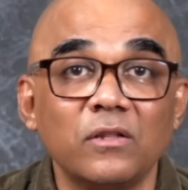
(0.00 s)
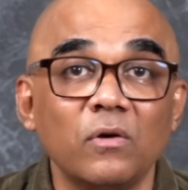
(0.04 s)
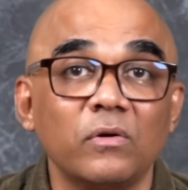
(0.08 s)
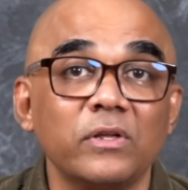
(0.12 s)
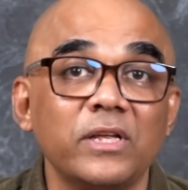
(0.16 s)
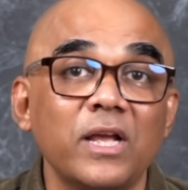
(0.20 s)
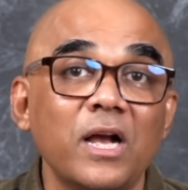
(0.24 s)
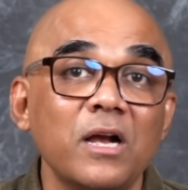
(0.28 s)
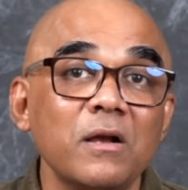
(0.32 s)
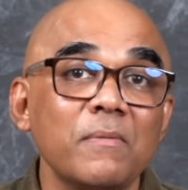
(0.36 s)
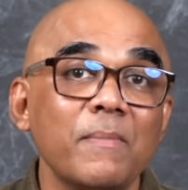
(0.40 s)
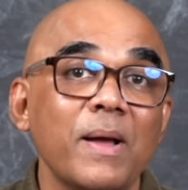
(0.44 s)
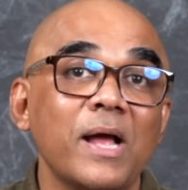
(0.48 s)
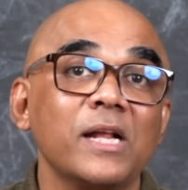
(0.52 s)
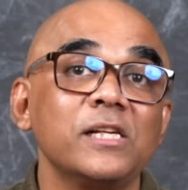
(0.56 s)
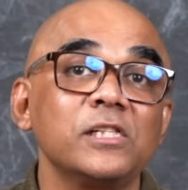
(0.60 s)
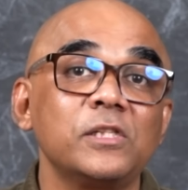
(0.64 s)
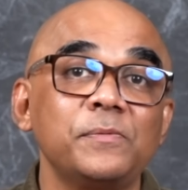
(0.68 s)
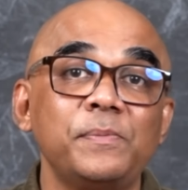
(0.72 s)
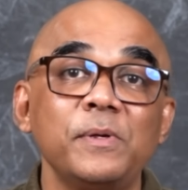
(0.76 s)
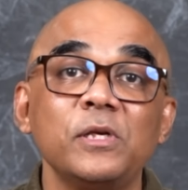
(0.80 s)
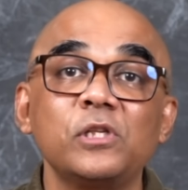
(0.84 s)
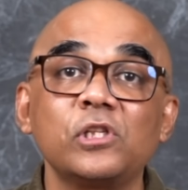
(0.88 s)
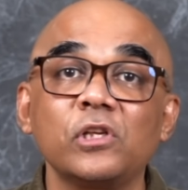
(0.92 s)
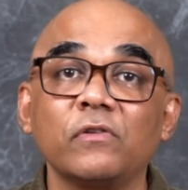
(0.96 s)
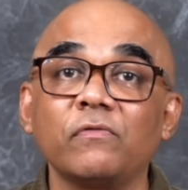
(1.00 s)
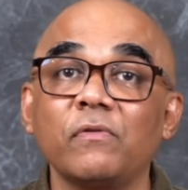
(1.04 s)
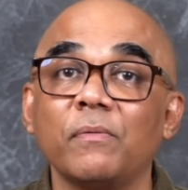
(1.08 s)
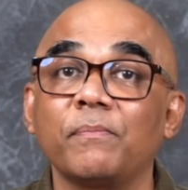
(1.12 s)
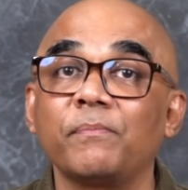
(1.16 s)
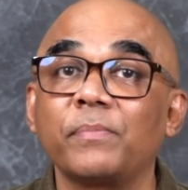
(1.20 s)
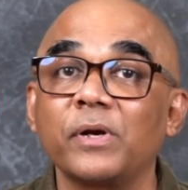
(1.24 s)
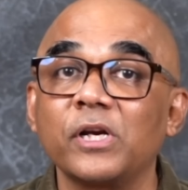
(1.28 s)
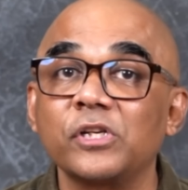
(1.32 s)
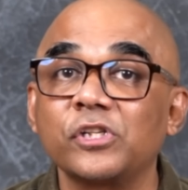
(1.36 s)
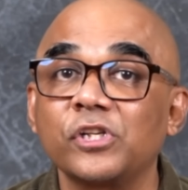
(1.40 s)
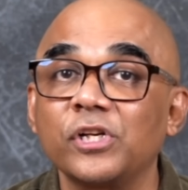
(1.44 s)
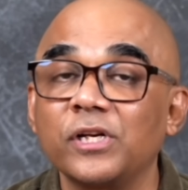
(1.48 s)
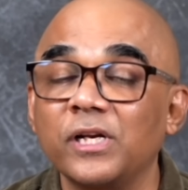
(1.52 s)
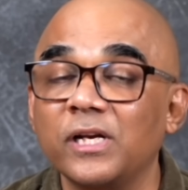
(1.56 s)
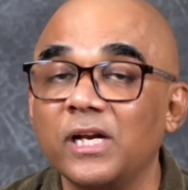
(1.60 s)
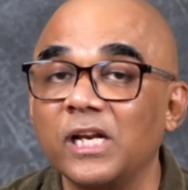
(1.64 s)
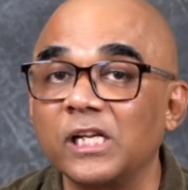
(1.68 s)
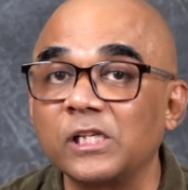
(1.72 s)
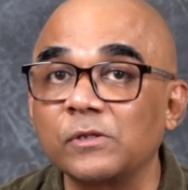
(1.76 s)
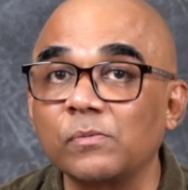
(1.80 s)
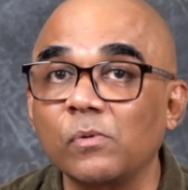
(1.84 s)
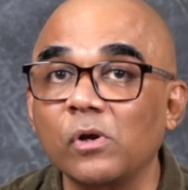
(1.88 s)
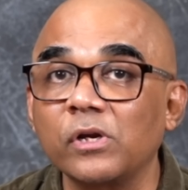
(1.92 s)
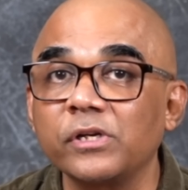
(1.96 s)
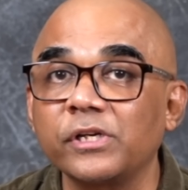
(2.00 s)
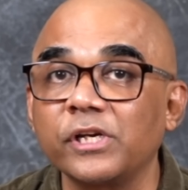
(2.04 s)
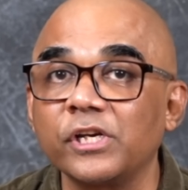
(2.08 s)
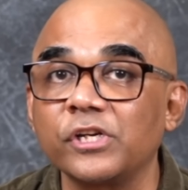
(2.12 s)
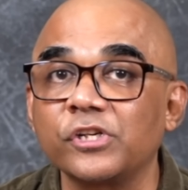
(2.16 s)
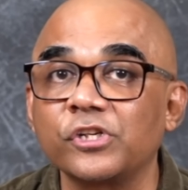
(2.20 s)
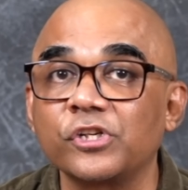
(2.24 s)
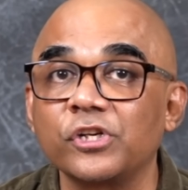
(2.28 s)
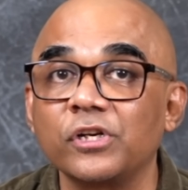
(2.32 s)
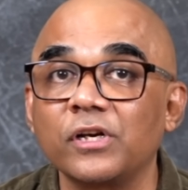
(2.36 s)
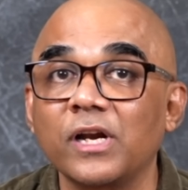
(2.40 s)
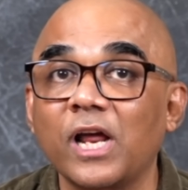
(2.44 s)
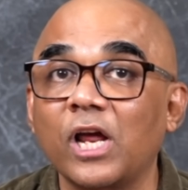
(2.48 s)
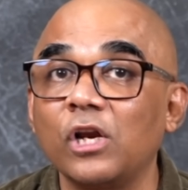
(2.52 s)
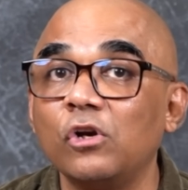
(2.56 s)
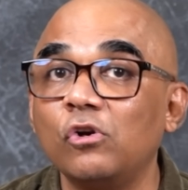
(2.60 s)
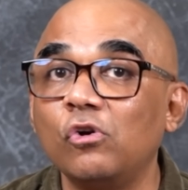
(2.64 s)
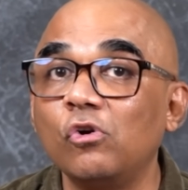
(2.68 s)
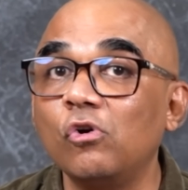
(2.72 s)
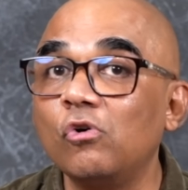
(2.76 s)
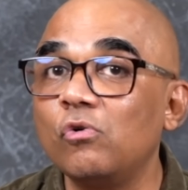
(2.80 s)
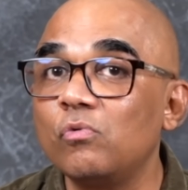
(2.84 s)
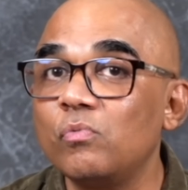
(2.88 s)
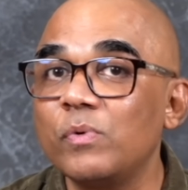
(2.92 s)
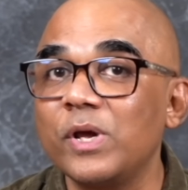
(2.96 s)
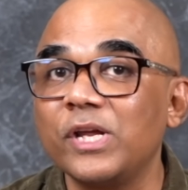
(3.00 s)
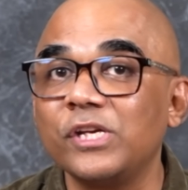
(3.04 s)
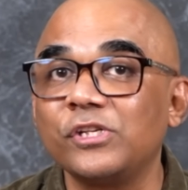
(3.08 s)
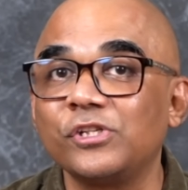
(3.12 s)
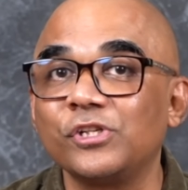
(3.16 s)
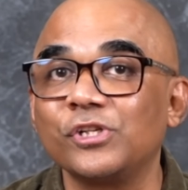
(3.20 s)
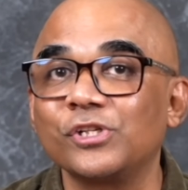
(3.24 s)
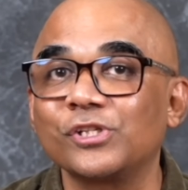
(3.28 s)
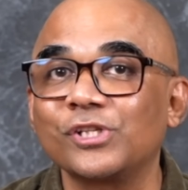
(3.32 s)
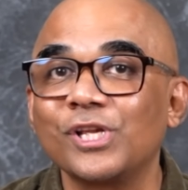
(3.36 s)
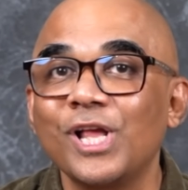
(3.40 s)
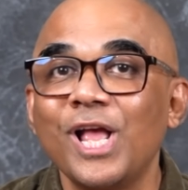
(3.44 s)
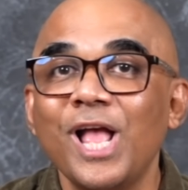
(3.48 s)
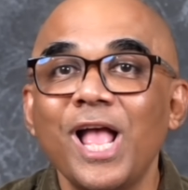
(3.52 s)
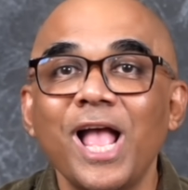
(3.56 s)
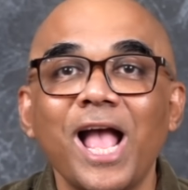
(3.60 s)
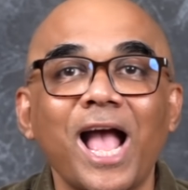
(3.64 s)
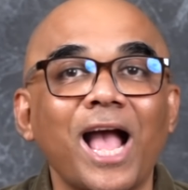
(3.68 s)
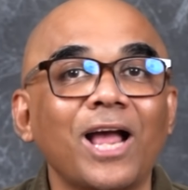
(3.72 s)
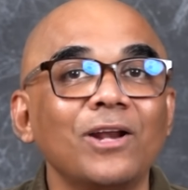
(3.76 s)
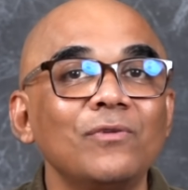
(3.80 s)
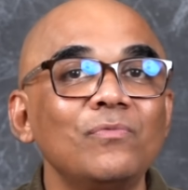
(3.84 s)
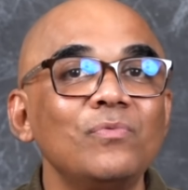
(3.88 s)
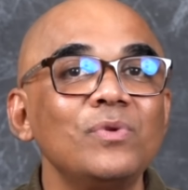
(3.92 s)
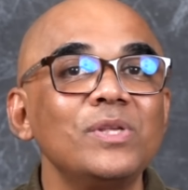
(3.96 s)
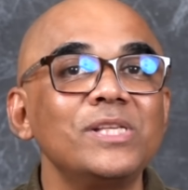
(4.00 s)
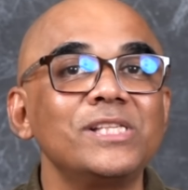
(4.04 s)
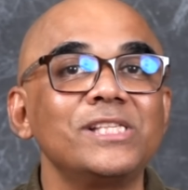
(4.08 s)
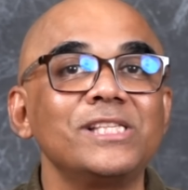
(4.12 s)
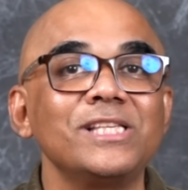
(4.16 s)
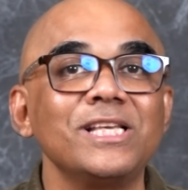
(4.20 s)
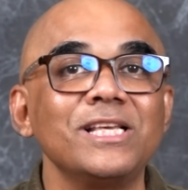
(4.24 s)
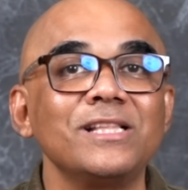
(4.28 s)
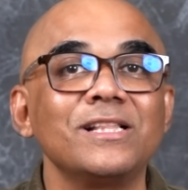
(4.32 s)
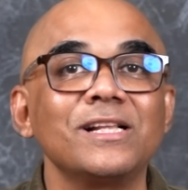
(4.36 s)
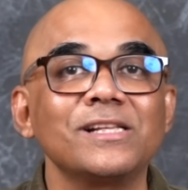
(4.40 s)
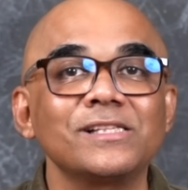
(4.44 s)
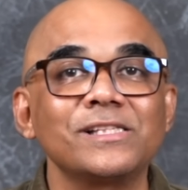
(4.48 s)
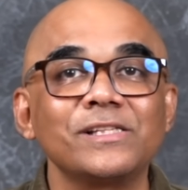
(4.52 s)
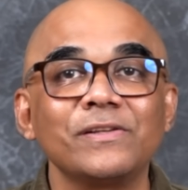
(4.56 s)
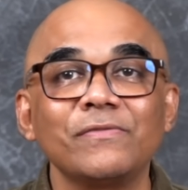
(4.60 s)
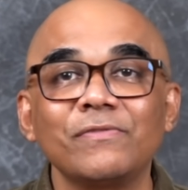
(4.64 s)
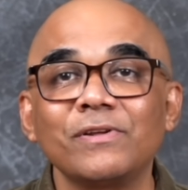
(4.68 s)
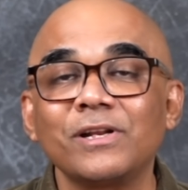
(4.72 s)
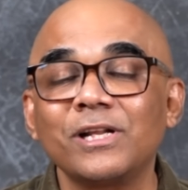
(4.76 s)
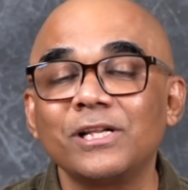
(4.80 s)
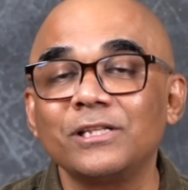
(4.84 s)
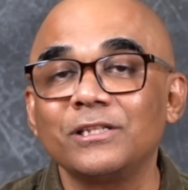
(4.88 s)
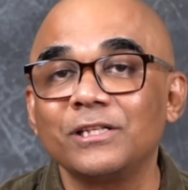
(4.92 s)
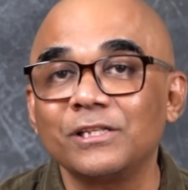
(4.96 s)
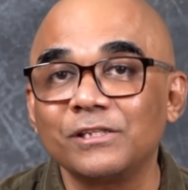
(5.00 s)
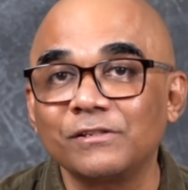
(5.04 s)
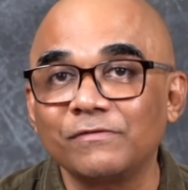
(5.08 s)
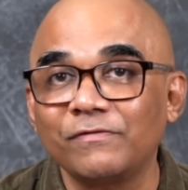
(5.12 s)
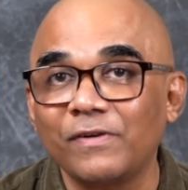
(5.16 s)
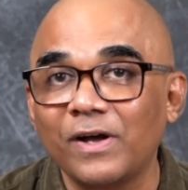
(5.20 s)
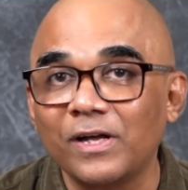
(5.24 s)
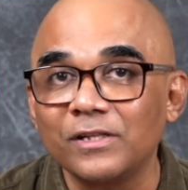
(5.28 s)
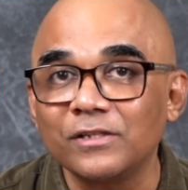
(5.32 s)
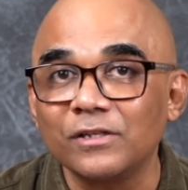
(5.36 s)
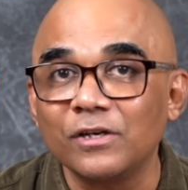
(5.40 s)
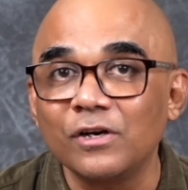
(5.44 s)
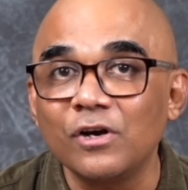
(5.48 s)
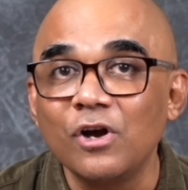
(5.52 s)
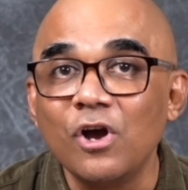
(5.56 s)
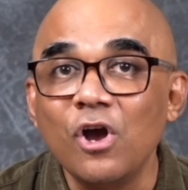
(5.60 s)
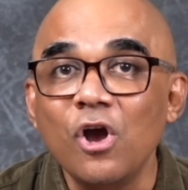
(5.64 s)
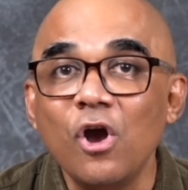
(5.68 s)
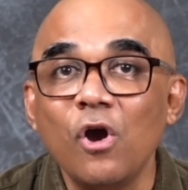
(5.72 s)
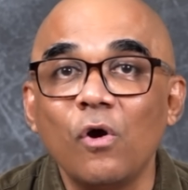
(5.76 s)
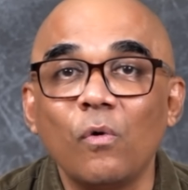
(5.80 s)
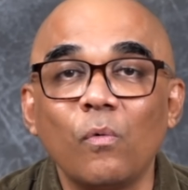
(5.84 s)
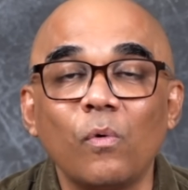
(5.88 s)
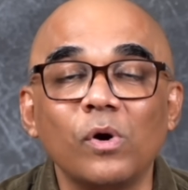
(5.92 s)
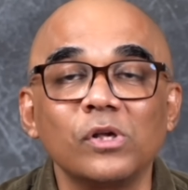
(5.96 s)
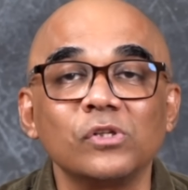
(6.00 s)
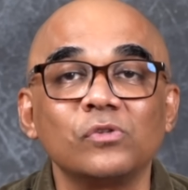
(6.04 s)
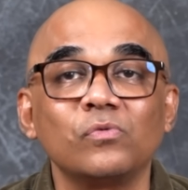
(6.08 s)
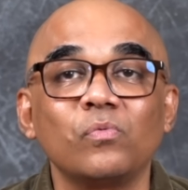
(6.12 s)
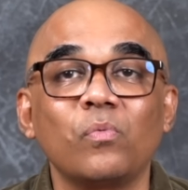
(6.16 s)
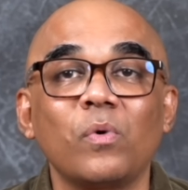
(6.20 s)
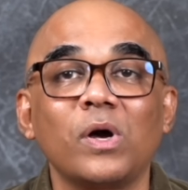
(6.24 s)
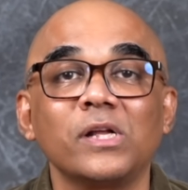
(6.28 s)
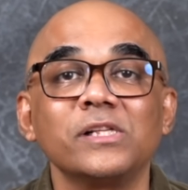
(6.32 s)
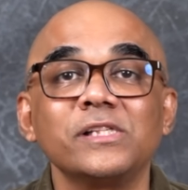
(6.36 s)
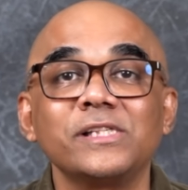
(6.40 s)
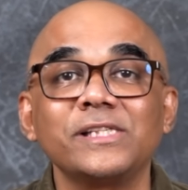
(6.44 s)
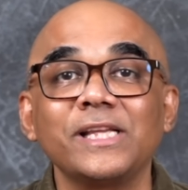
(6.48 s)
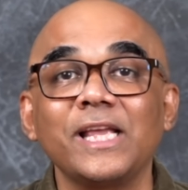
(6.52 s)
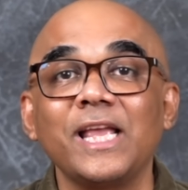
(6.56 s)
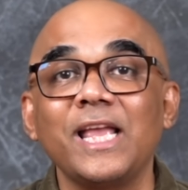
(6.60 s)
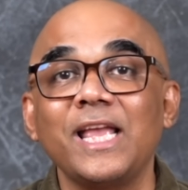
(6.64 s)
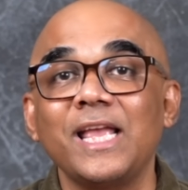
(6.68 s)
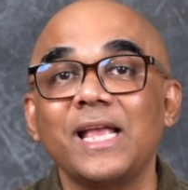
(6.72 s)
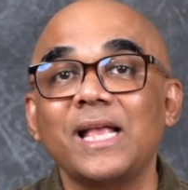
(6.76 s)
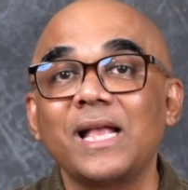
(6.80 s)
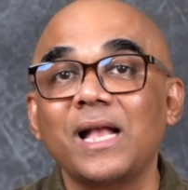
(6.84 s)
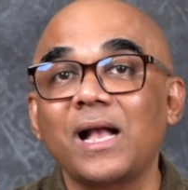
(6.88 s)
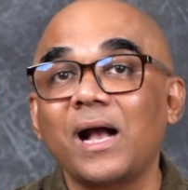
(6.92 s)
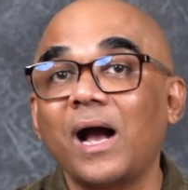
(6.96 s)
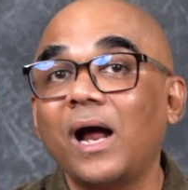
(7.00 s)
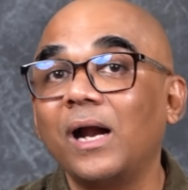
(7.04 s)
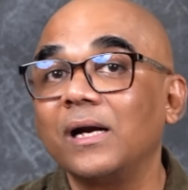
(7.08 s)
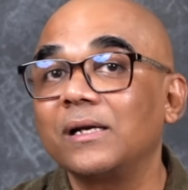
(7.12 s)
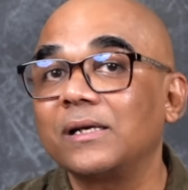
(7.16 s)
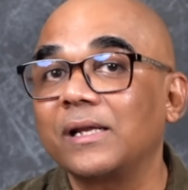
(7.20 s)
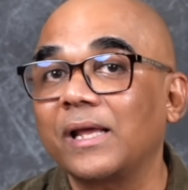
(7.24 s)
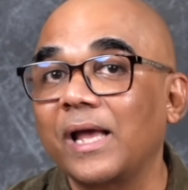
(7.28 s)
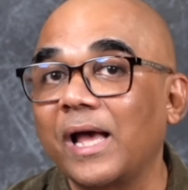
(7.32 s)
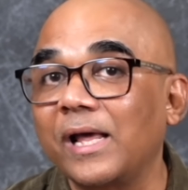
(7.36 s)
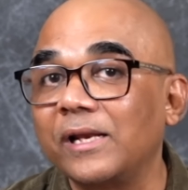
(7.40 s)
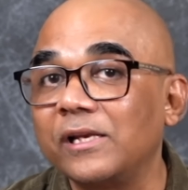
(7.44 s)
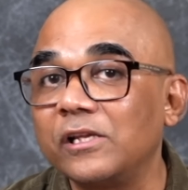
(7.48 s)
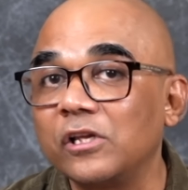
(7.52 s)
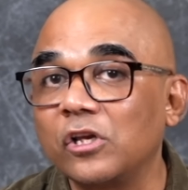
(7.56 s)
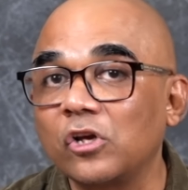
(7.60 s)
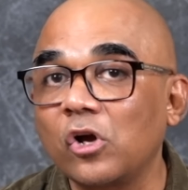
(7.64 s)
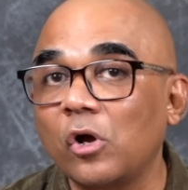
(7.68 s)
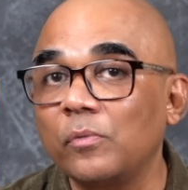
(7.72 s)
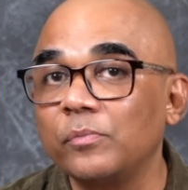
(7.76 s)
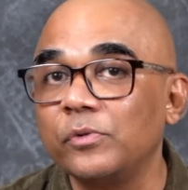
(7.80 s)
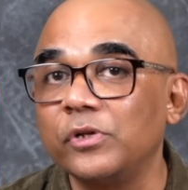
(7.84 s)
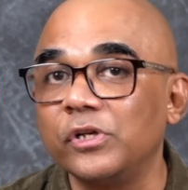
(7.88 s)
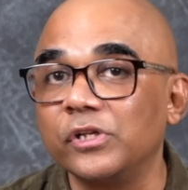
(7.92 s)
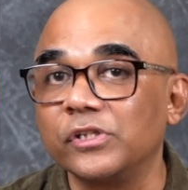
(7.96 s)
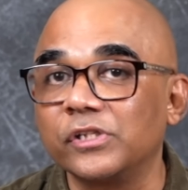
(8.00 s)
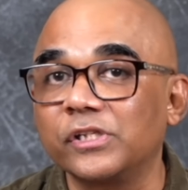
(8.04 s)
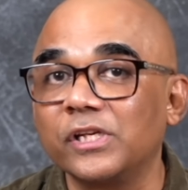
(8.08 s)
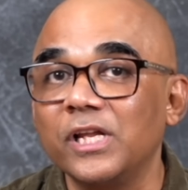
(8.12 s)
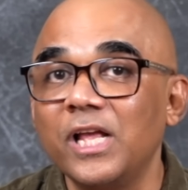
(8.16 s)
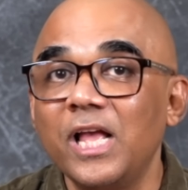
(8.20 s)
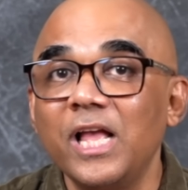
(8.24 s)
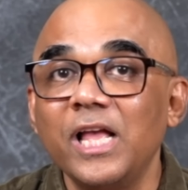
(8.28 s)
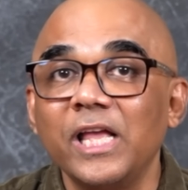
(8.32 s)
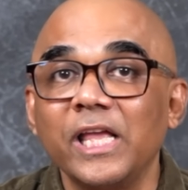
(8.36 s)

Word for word: The young man speaks of oppression and exploitation and low wages and we see that Sivanandan's father was once a card-carrying communist.